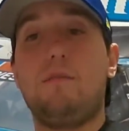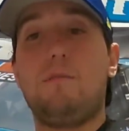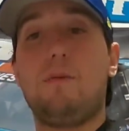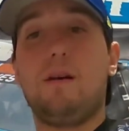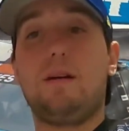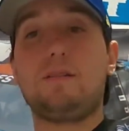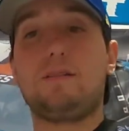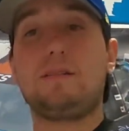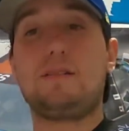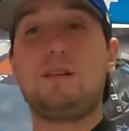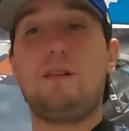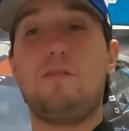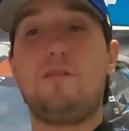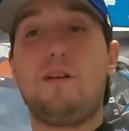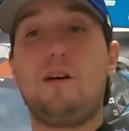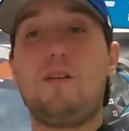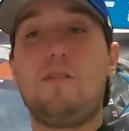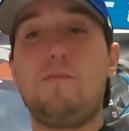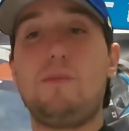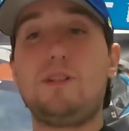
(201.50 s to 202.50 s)
But yeah, still,
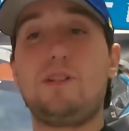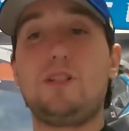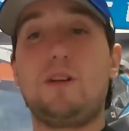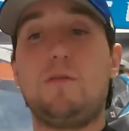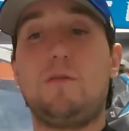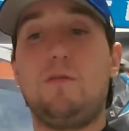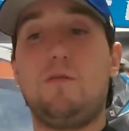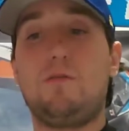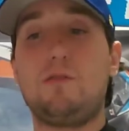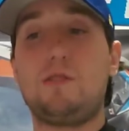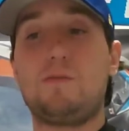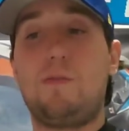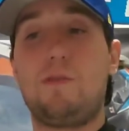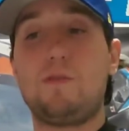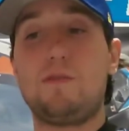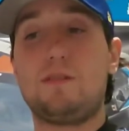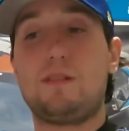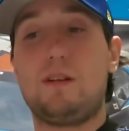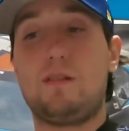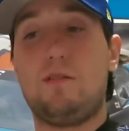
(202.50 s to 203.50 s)
not only Jeff Gordon's
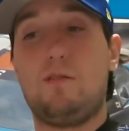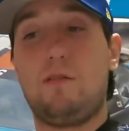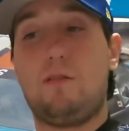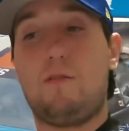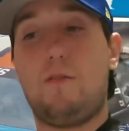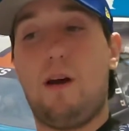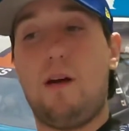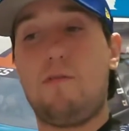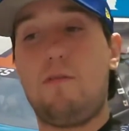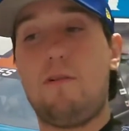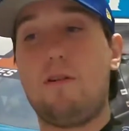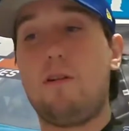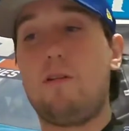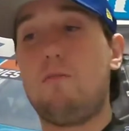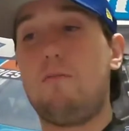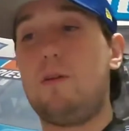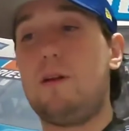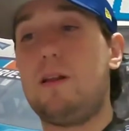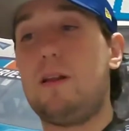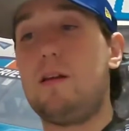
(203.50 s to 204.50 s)
first Daytona
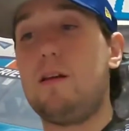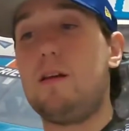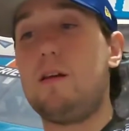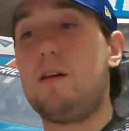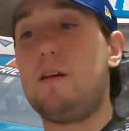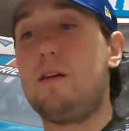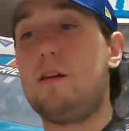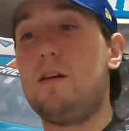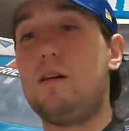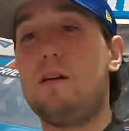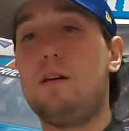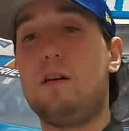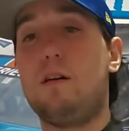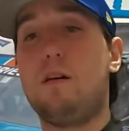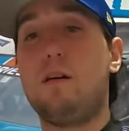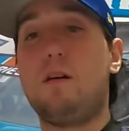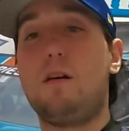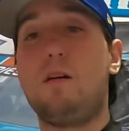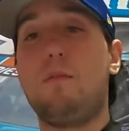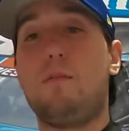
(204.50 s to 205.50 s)
500 win,
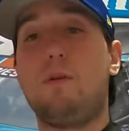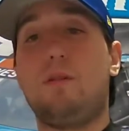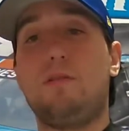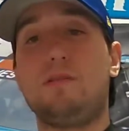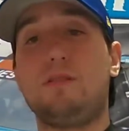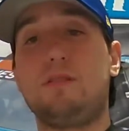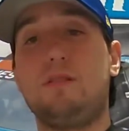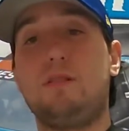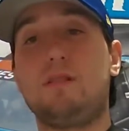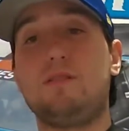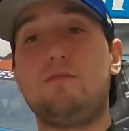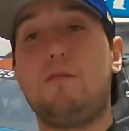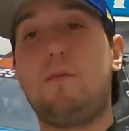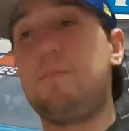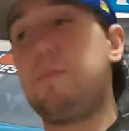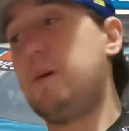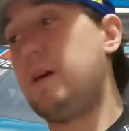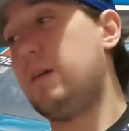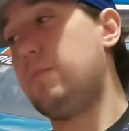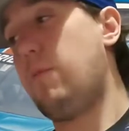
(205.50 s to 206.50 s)
but it was also a
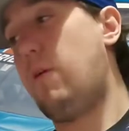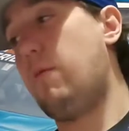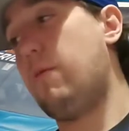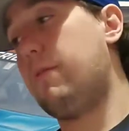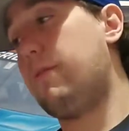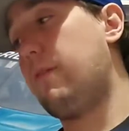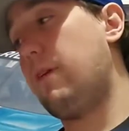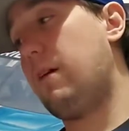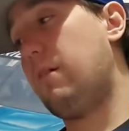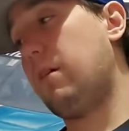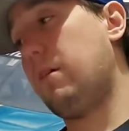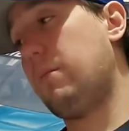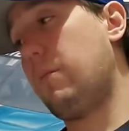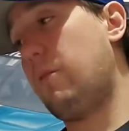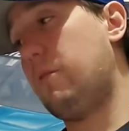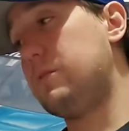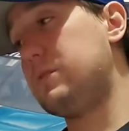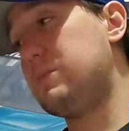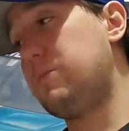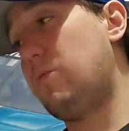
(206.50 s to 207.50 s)
big moment for Hendrick
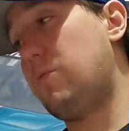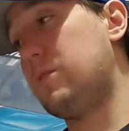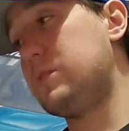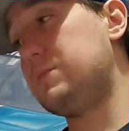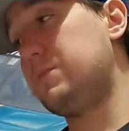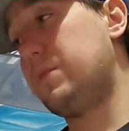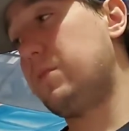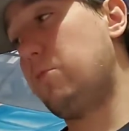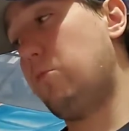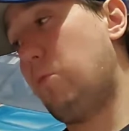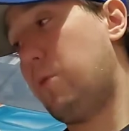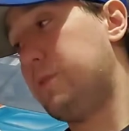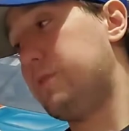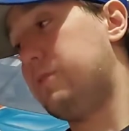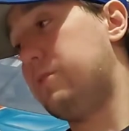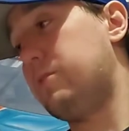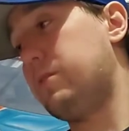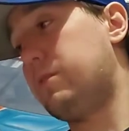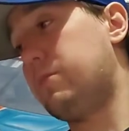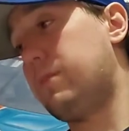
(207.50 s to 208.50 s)
Motorsports, but a
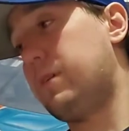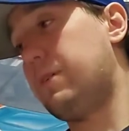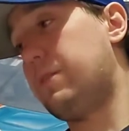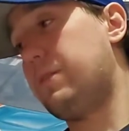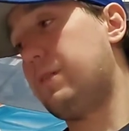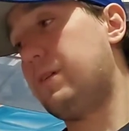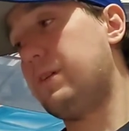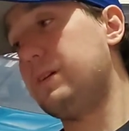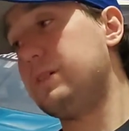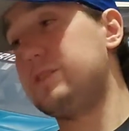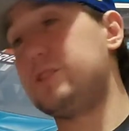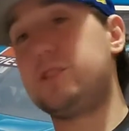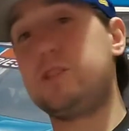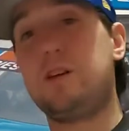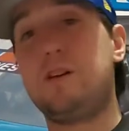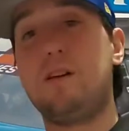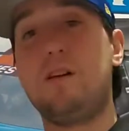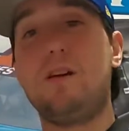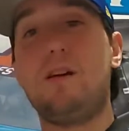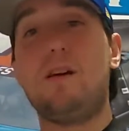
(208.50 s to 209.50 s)
1-2-3 finish.
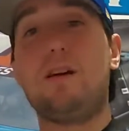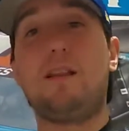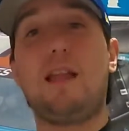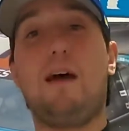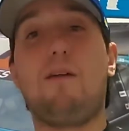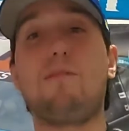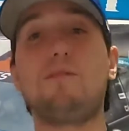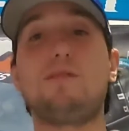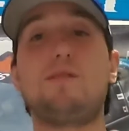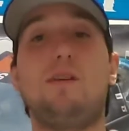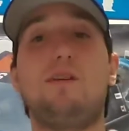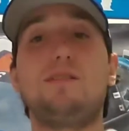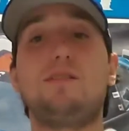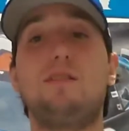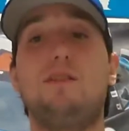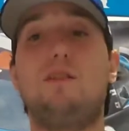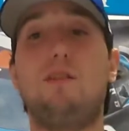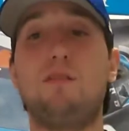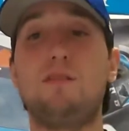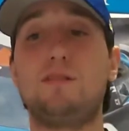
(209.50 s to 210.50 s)
That was
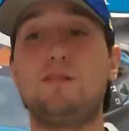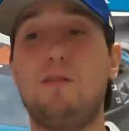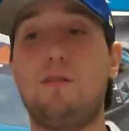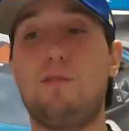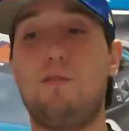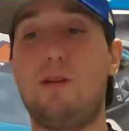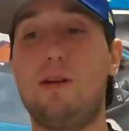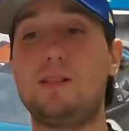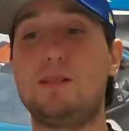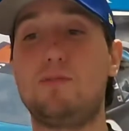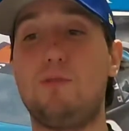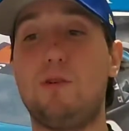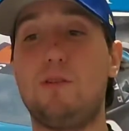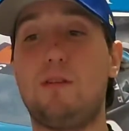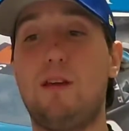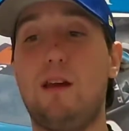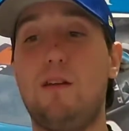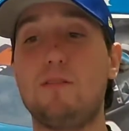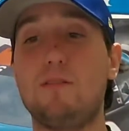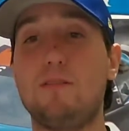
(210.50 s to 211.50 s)
also also the race where
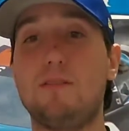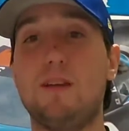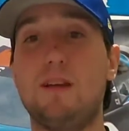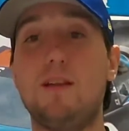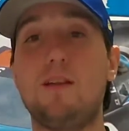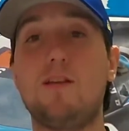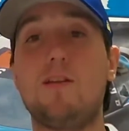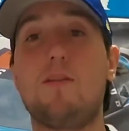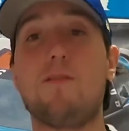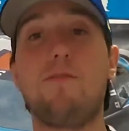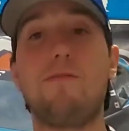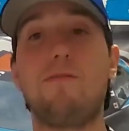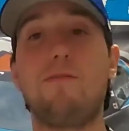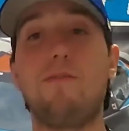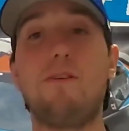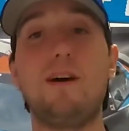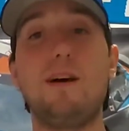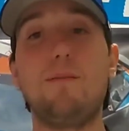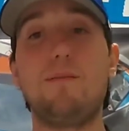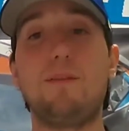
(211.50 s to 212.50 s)
Dale Sr.
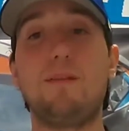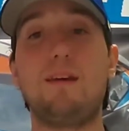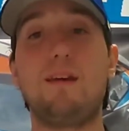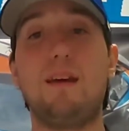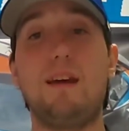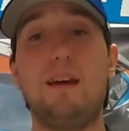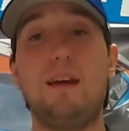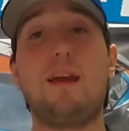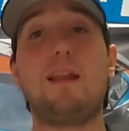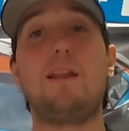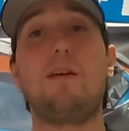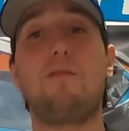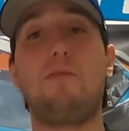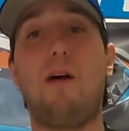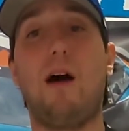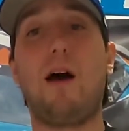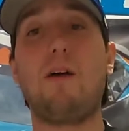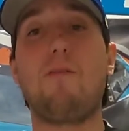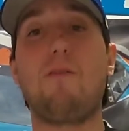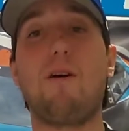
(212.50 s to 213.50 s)
flipped in the
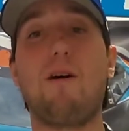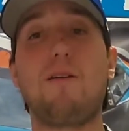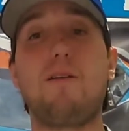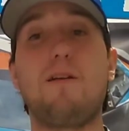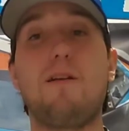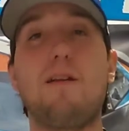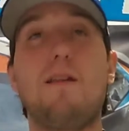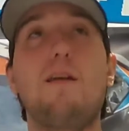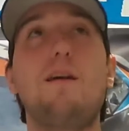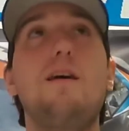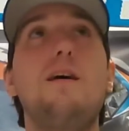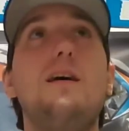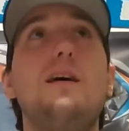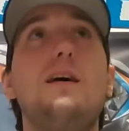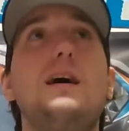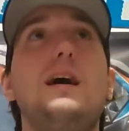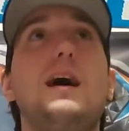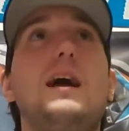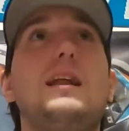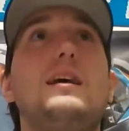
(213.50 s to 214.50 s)
500,
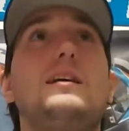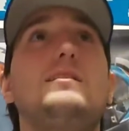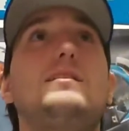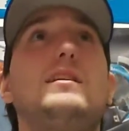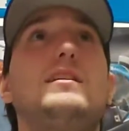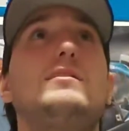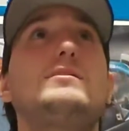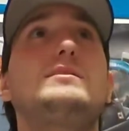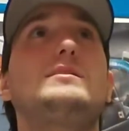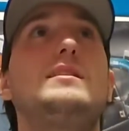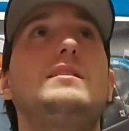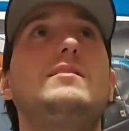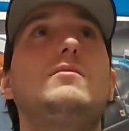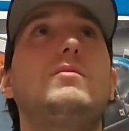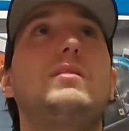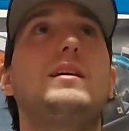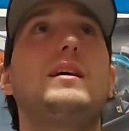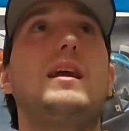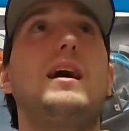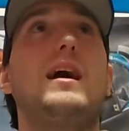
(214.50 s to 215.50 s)
and then Dale Sr.
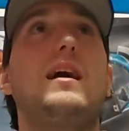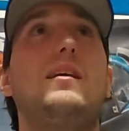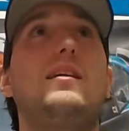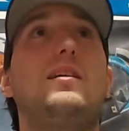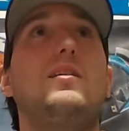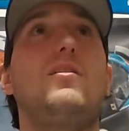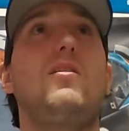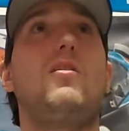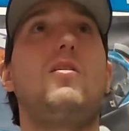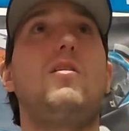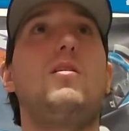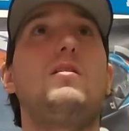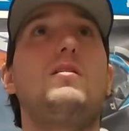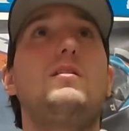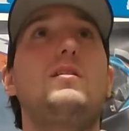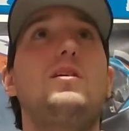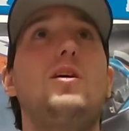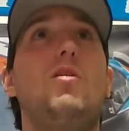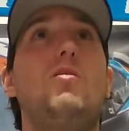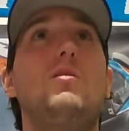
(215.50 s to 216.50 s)
would get out of the car,
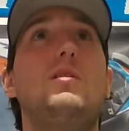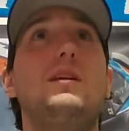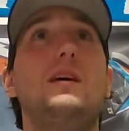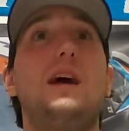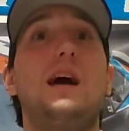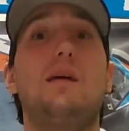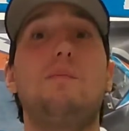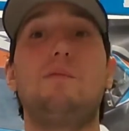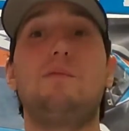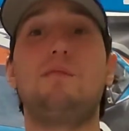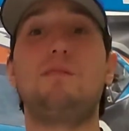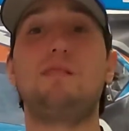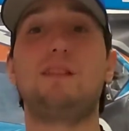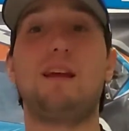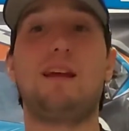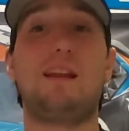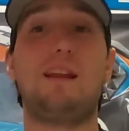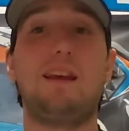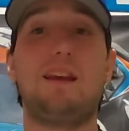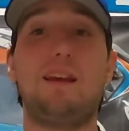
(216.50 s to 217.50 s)
go in the ambulance, and
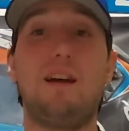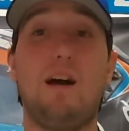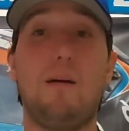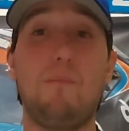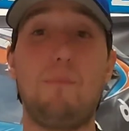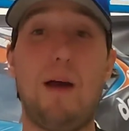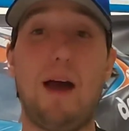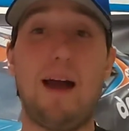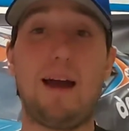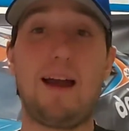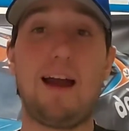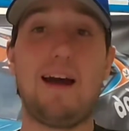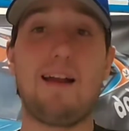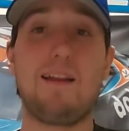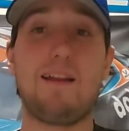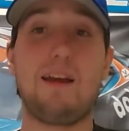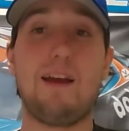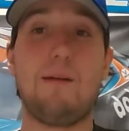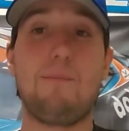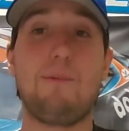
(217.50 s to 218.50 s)
then he'd come back out
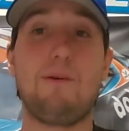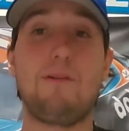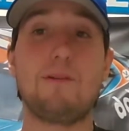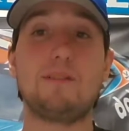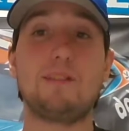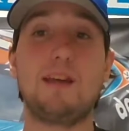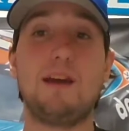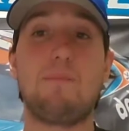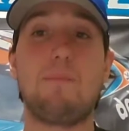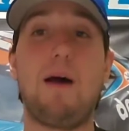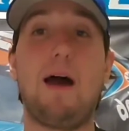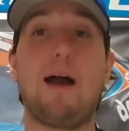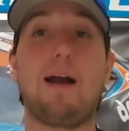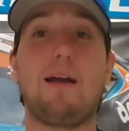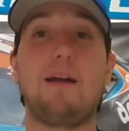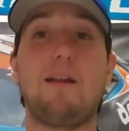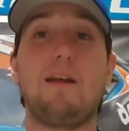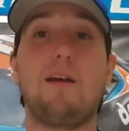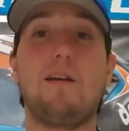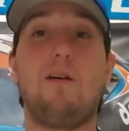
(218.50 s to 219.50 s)
of the ambulance, get back
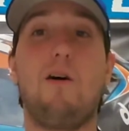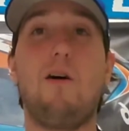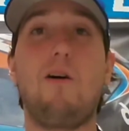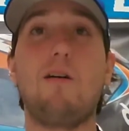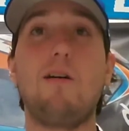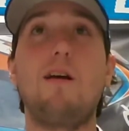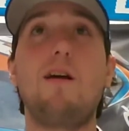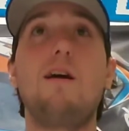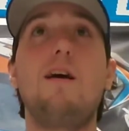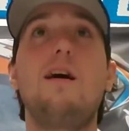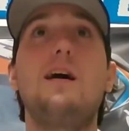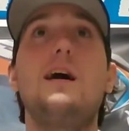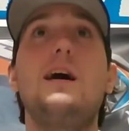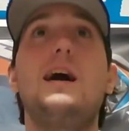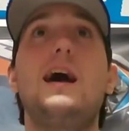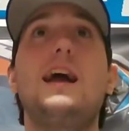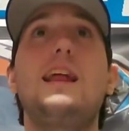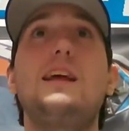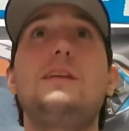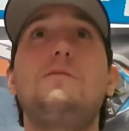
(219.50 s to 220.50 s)
in the car,
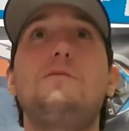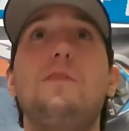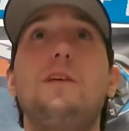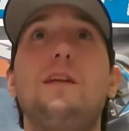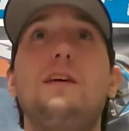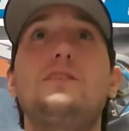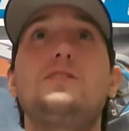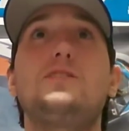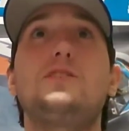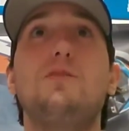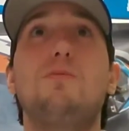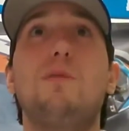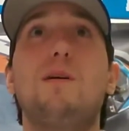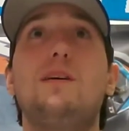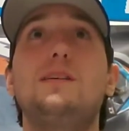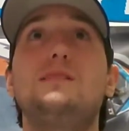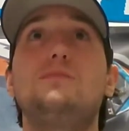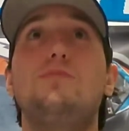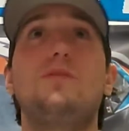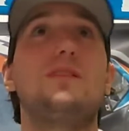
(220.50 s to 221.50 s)
and he'd finished the
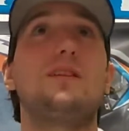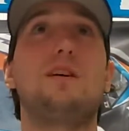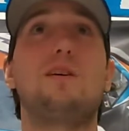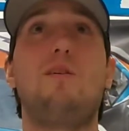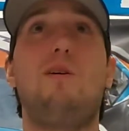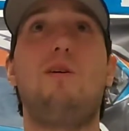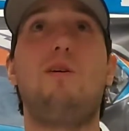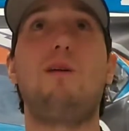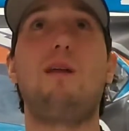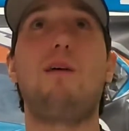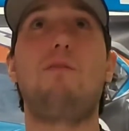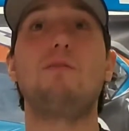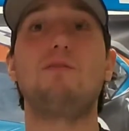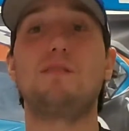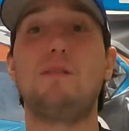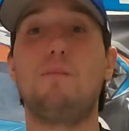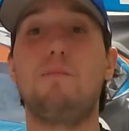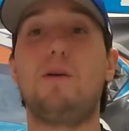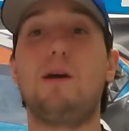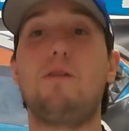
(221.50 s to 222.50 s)
race with the car that was
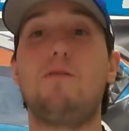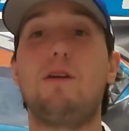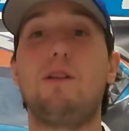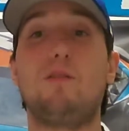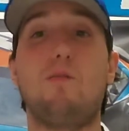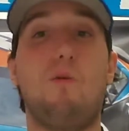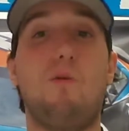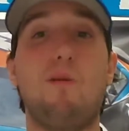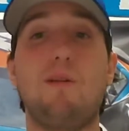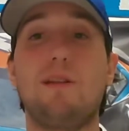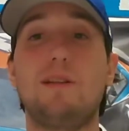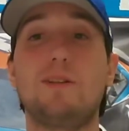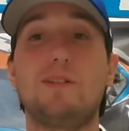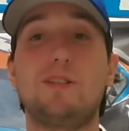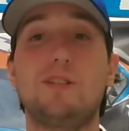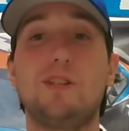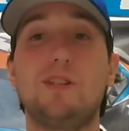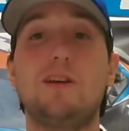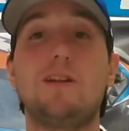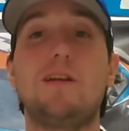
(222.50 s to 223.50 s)
completely torn to
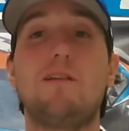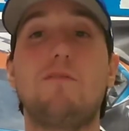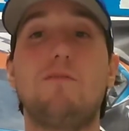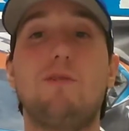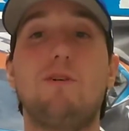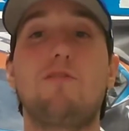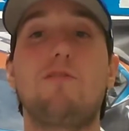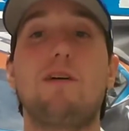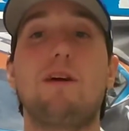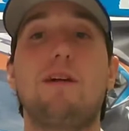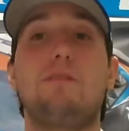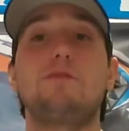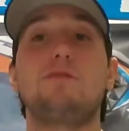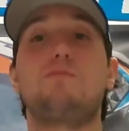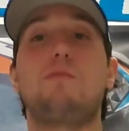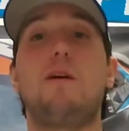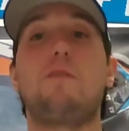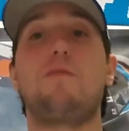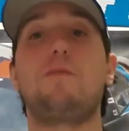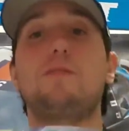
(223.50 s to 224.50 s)
shit and looked like it was
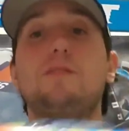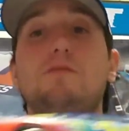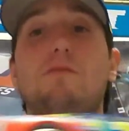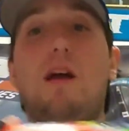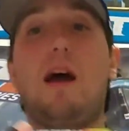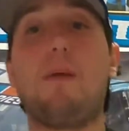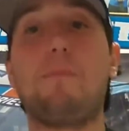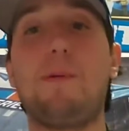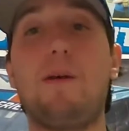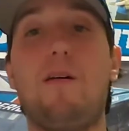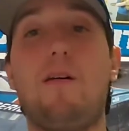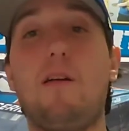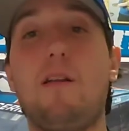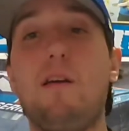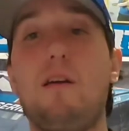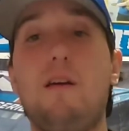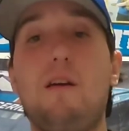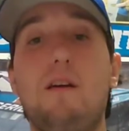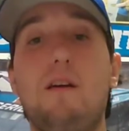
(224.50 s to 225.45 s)
ready for the scrapyard.